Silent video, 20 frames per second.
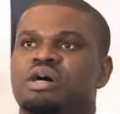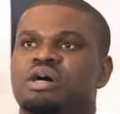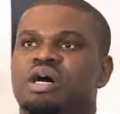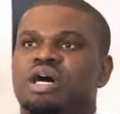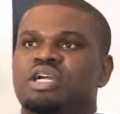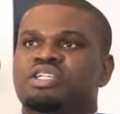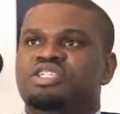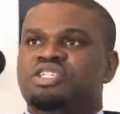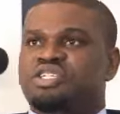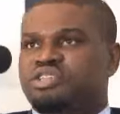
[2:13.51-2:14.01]

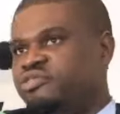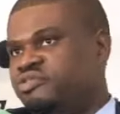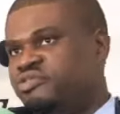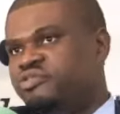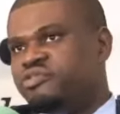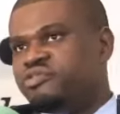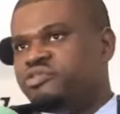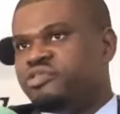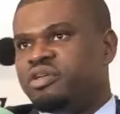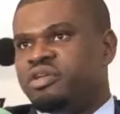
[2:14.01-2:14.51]

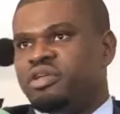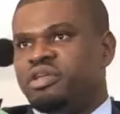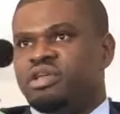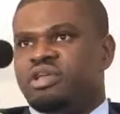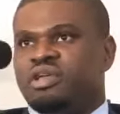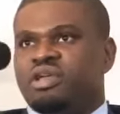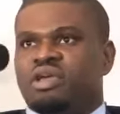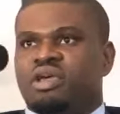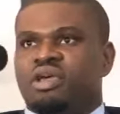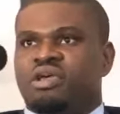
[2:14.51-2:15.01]
achieve
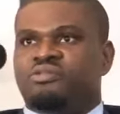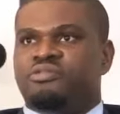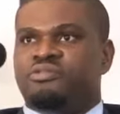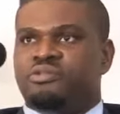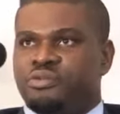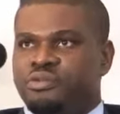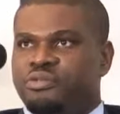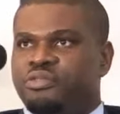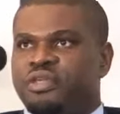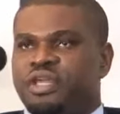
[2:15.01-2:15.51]
a
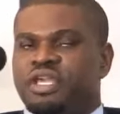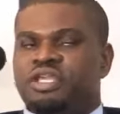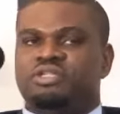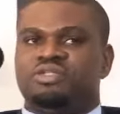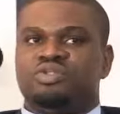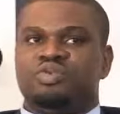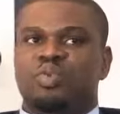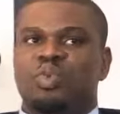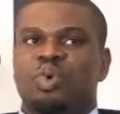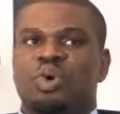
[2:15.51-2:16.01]
few
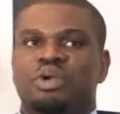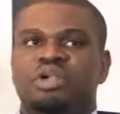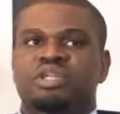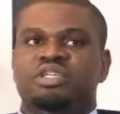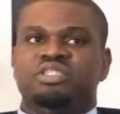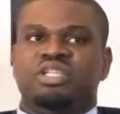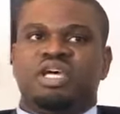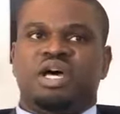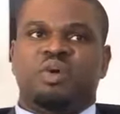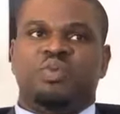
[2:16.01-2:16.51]
things. One
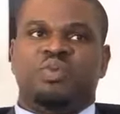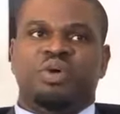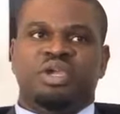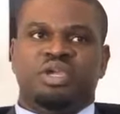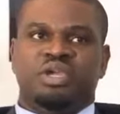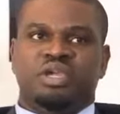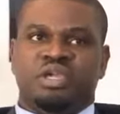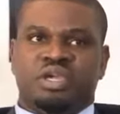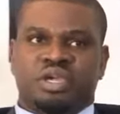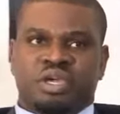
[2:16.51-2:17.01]
is that
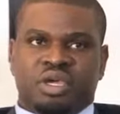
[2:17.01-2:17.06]
we